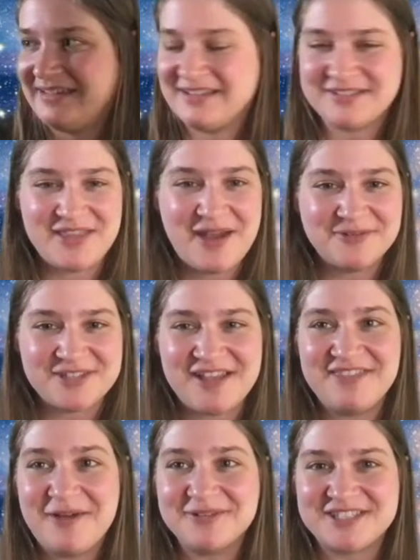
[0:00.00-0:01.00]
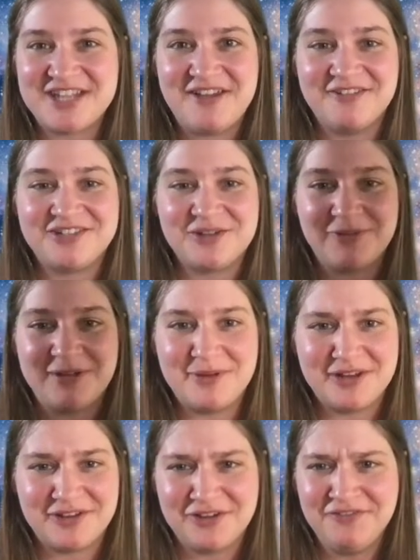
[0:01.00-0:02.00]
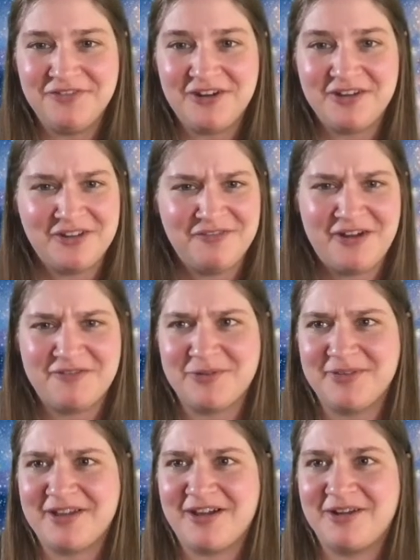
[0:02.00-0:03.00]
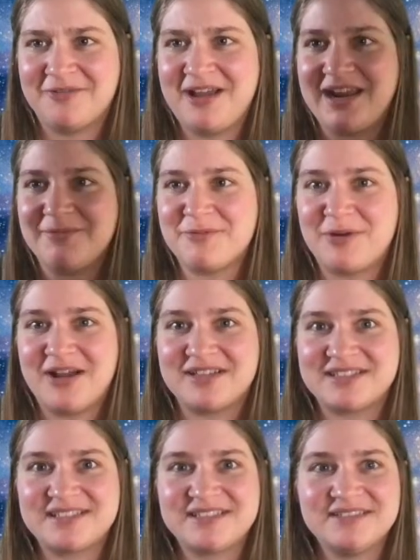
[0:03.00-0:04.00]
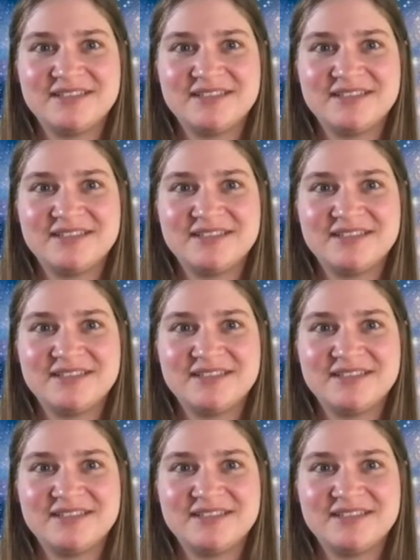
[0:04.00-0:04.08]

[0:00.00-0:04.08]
So that was a challenging one, but good for everyone that got it right. I'm impressed.